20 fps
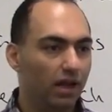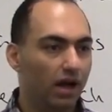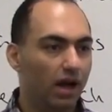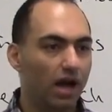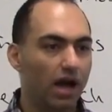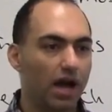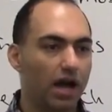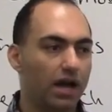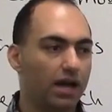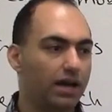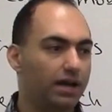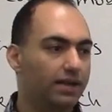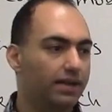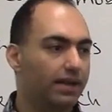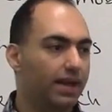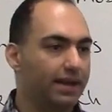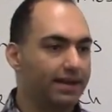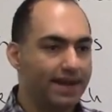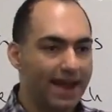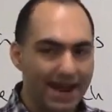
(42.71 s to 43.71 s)

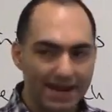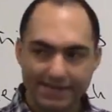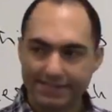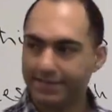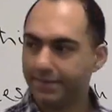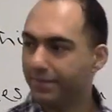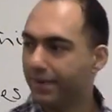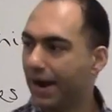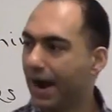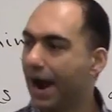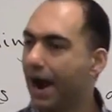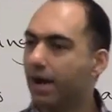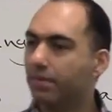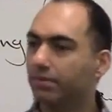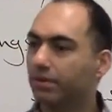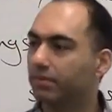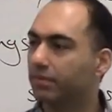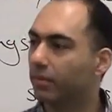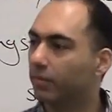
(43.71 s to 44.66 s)
And that is the problem.